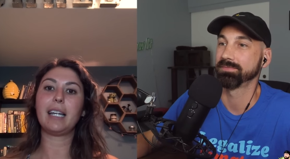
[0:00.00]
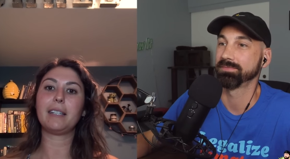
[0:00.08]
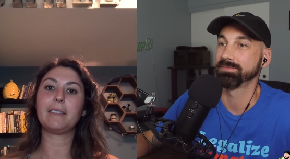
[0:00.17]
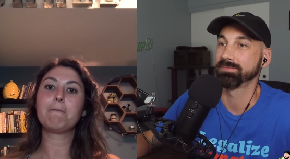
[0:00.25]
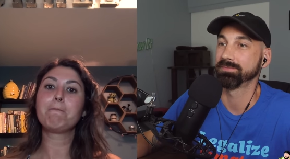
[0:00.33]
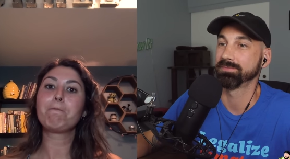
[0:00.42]

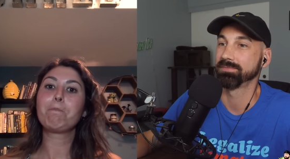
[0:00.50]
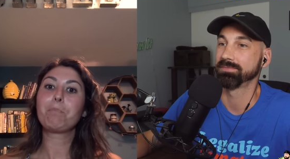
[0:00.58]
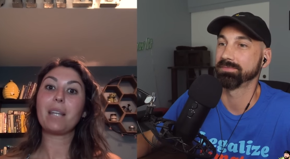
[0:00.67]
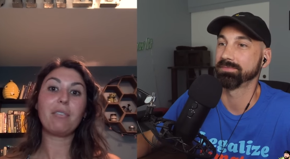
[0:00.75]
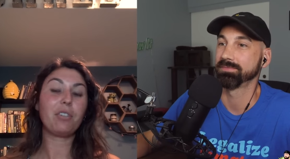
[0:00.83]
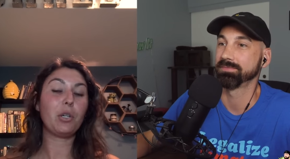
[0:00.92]
Speaker 1: than
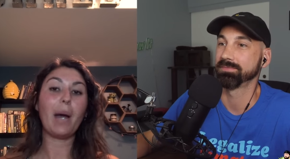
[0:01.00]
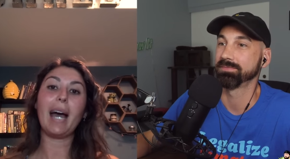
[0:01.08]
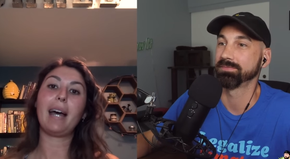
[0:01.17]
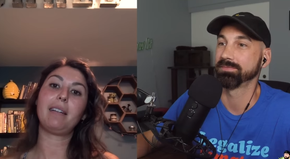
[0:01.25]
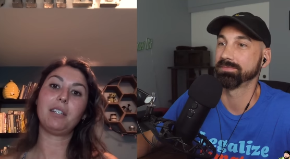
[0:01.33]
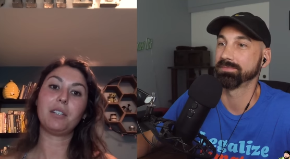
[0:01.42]
if you
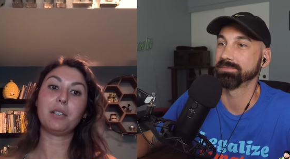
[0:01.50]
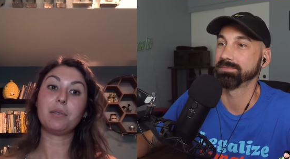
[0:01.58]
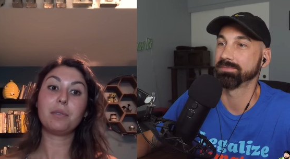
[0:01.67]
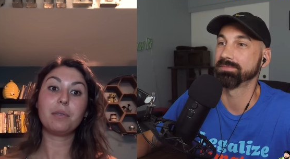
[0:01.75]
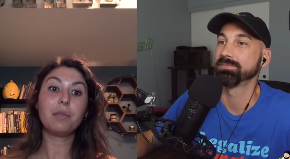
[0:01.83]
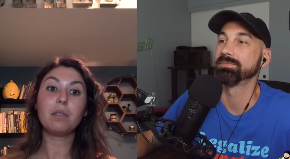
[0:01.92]
had, you
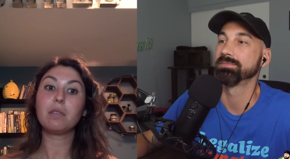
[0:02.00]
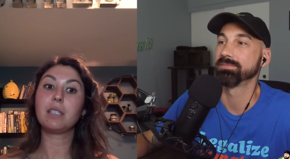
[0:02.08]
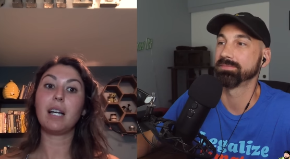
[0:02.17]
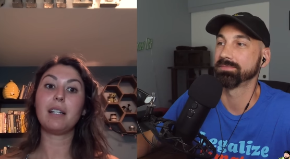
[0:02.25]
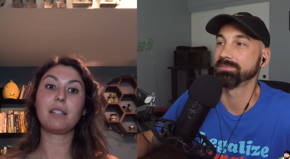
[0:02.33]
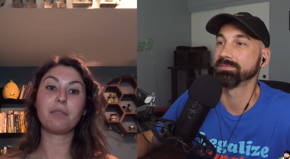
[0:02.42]
know,
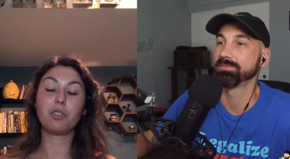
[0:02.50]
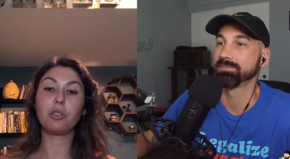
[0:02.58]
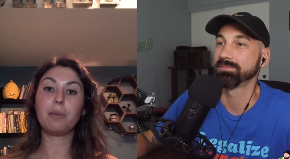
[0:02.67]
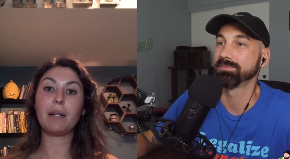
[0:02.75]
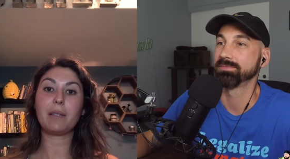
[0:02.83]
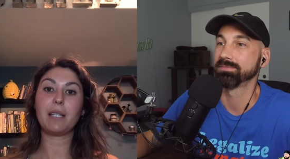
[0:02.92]
tons of
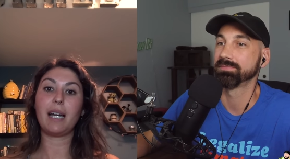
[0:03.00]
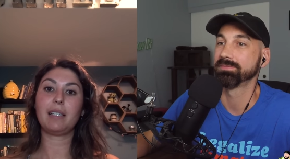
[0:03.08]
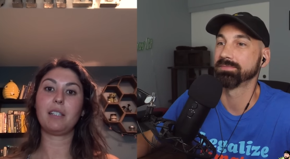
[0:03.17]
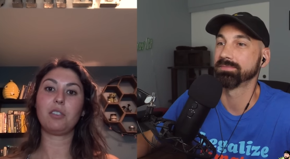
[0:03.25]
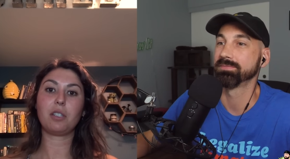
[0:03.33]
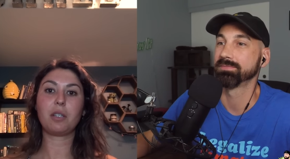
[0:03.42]
room
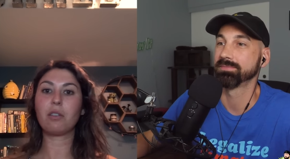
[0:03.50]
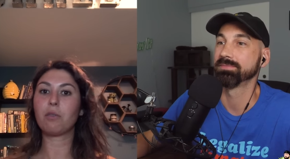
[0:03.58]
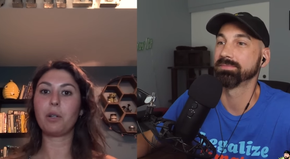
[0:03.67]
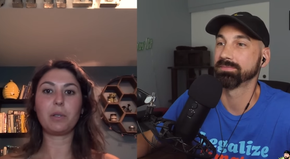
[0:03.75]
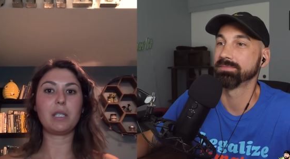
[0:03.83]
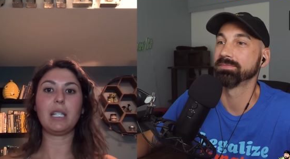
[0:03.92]
outside to just
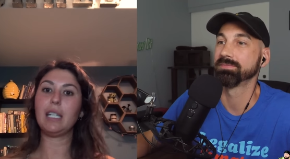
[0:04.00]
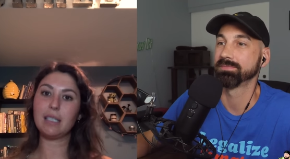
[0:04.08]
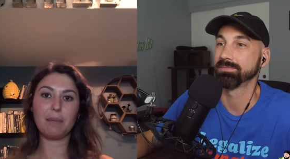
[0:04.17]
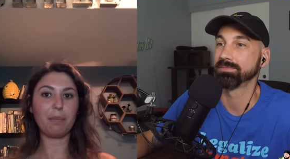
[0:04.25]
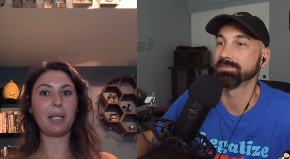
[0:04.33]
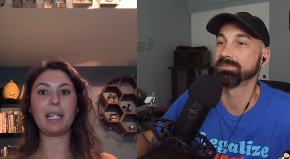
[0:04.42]
throw
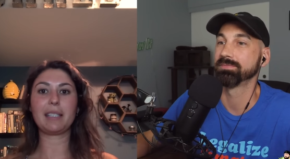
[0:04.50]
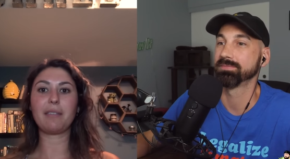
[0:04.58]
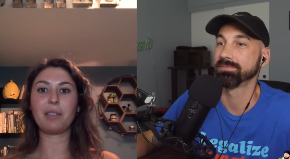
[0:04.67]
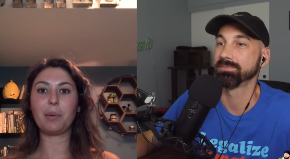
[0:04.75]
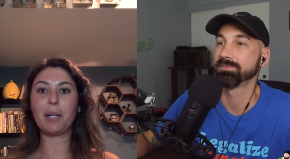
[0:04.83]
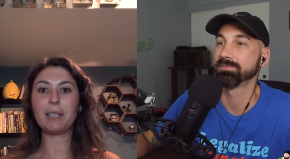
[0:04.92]
seeds and plants
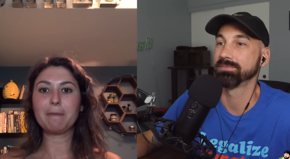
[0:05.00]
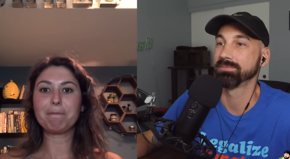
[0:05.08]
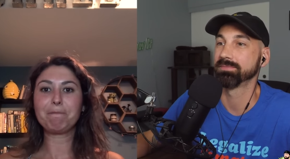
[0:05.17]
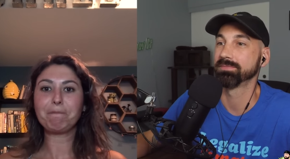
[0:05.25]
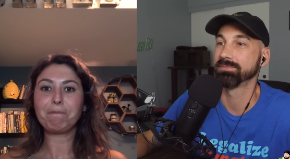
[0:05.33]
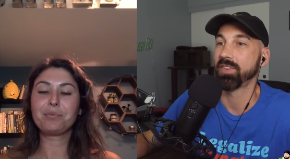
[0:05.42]
everywhere.
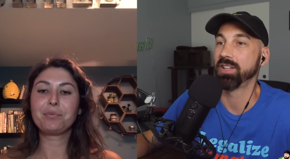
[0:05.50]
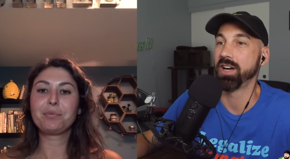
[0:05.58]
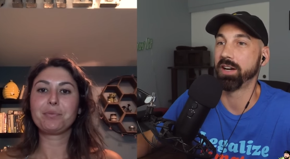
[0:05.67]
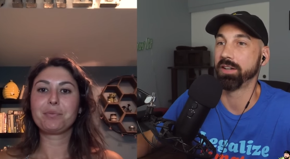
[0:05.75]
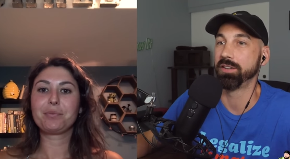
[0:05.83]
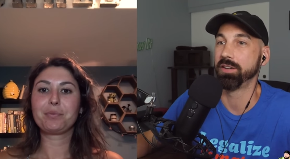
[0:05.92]

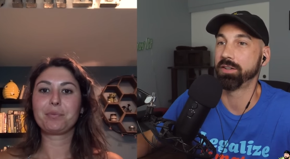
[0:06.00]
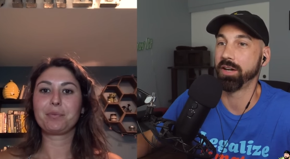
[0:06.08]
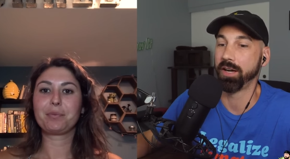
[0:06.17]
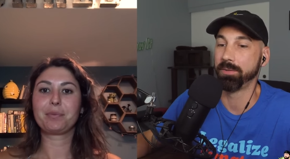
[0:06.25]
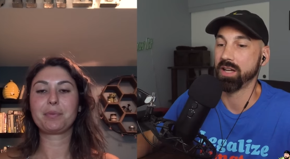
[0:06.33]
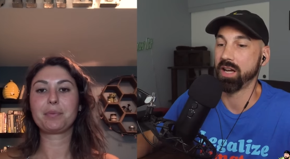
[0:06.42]
Speaker 2: Got it.
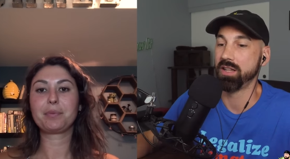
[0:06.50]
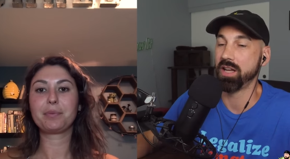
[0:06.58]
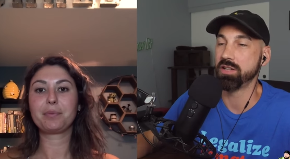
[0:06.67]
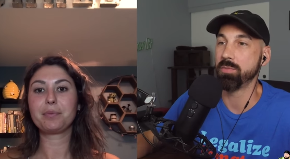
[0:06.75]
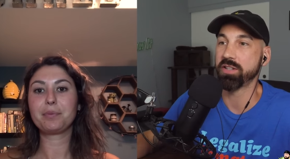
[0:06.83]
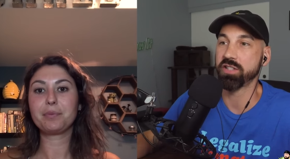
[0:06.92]
Okay. And then
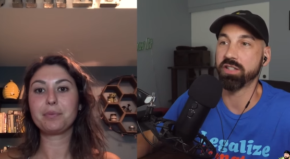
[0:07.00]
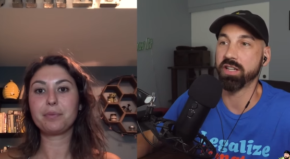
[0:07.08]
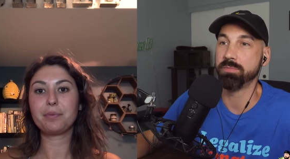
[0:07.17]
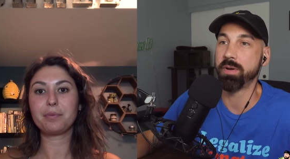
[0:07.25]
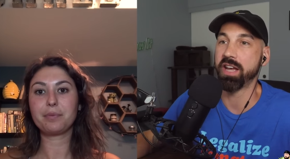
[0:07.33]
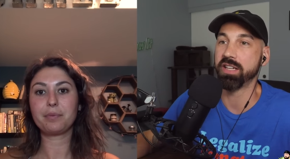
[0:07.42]
you mentioned
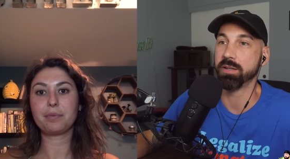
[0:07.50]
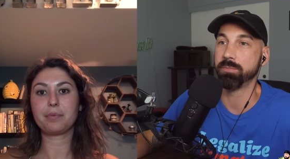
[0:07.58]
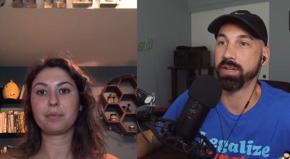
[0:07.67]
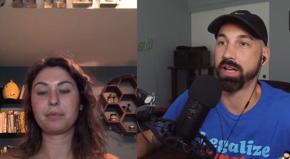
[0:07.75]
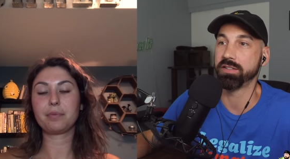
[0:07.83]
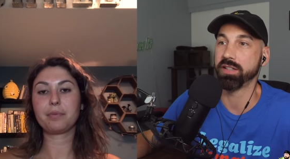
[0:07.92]
companion
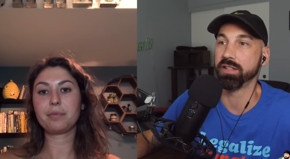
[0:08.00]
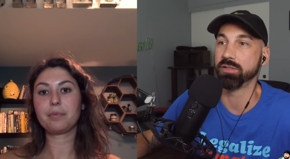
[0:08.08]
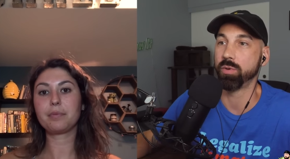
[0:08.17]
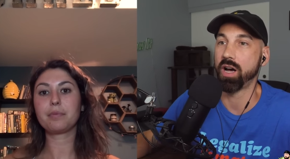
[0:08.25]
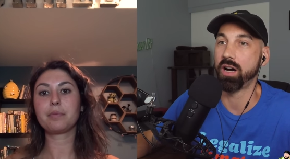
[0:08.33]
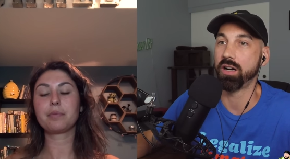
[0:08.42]
planting as
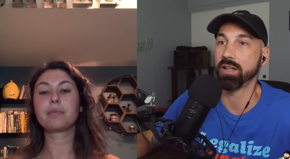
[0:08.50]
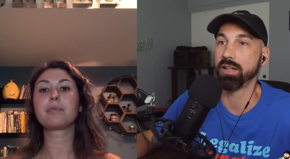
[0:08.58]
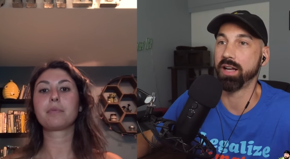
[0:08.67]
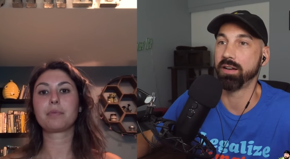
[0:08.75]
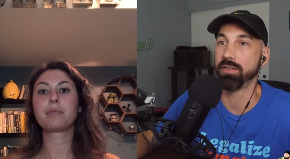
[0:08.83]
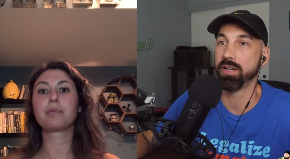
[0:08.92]
well can
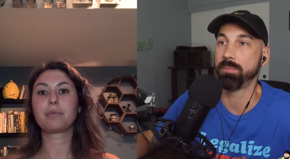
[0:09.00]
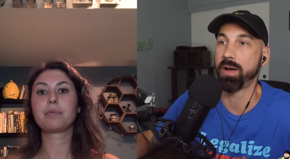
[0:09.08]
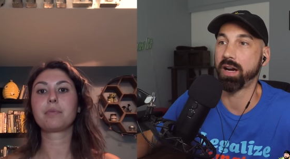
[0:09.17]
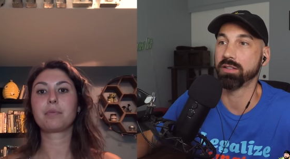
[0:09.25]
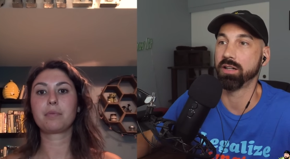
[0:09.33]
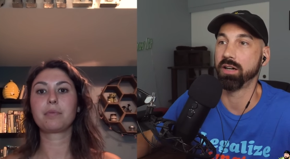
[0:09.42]
have an
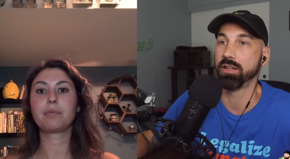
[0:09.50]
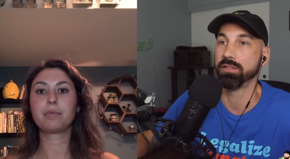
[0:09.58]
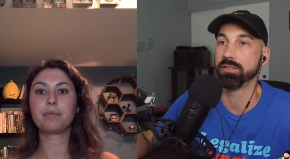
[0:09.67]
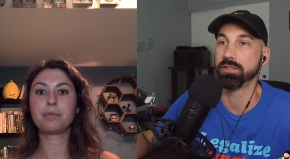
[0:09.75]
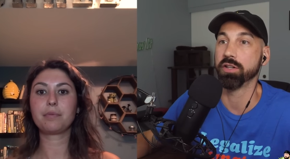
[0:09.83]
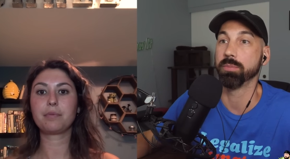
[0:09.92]
impact on
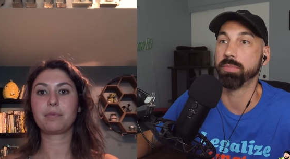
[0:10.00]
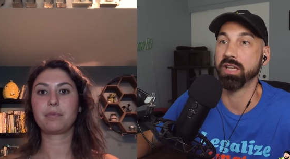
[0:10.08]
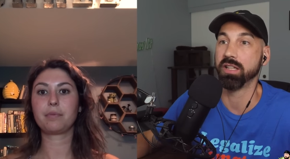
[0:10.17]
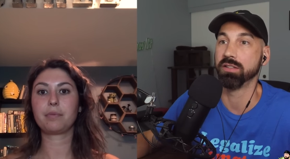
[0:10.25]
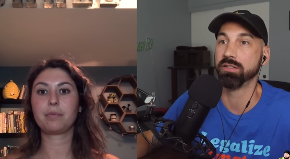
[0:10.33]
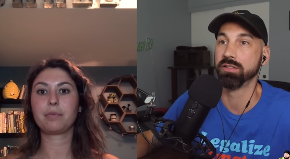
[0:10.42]

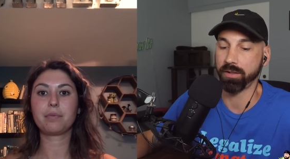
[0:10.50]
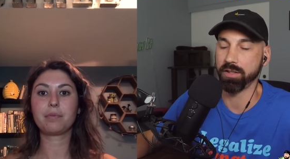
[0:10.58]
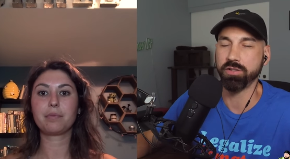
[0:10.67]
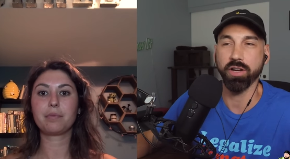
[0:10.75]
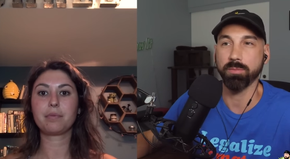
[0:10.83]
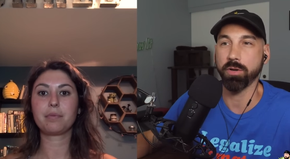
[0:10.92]
terpenes. Can you
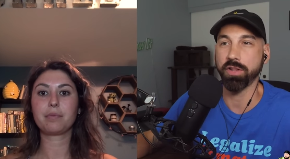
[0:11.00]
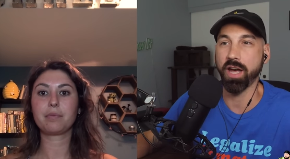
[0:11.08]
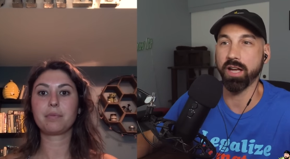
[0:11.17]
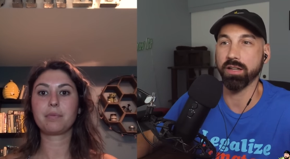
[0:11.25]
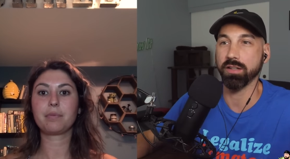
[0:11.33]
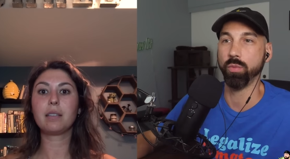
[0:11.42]
talk about
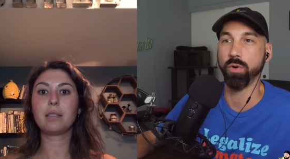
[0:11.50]
that?